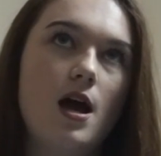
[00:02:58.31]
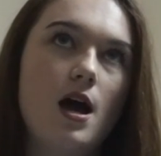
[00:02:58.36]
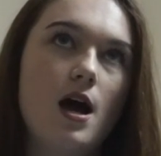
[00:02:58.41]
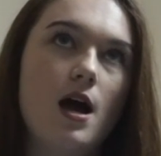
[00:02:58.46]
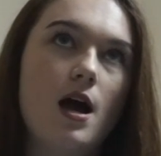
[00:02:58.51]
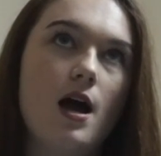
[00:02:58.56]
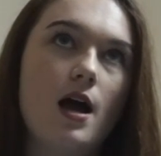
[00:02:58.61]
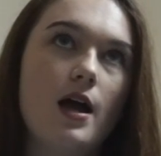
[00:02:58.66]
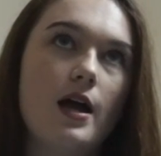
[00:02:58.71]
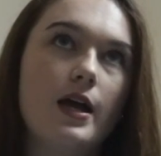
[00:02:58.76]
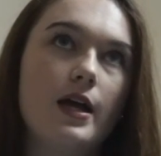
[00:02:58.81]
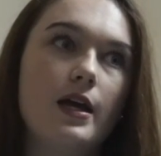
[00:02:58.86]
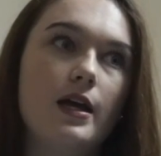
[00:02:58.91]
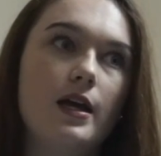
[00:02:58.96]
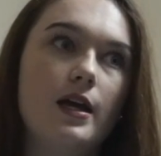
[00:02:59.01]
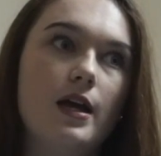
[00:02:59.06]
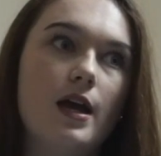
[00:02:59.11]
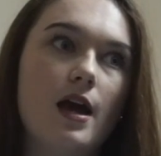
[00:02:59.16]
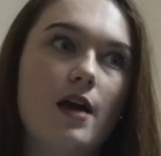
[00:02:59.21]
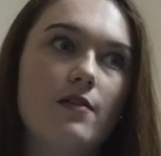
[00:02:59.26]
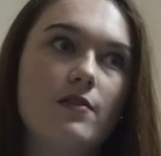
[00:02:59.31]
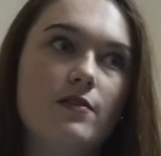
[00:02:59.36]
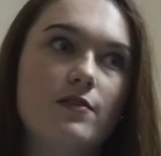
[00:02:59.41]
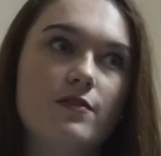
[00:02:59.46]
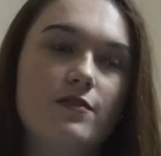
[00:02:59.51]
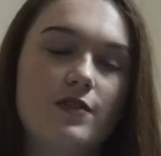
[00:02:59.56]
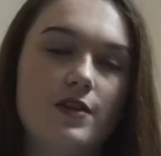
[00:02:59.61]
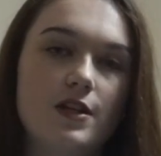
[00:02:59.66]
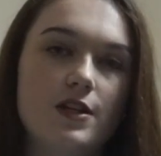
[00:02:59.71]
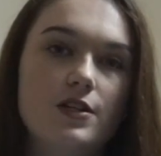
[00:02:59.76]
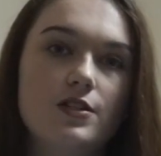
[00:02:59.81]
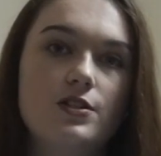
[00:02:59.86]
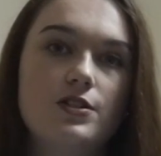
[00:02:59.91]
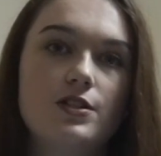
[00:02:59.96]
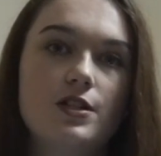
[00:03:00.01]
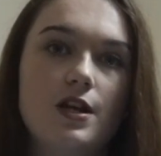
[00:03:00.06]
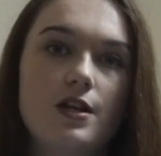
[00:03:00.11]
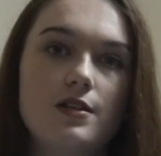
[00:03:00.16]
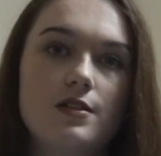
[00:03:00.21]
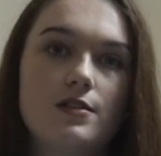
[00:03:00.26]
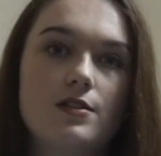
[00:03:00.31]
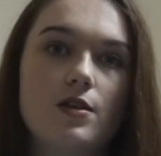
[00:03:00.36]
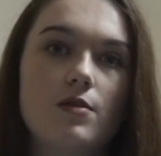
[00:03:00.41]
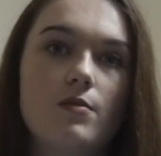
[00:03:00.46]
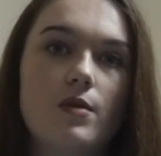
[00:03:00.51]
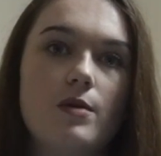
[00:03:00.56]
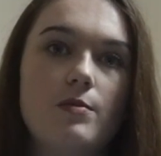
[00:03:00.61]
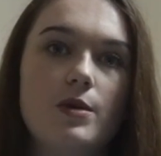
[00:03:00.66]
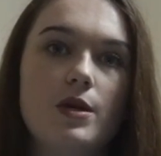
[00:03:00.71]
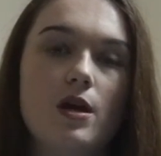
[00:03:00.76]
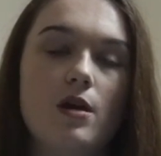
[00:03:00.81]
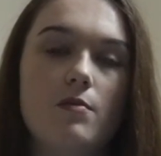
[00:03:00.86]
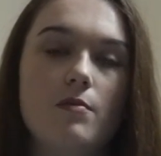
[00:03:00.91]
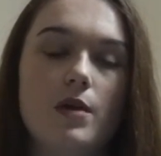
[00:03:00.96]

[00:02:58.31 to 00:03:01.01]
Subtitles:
I haven't finished yet, so maybe I'll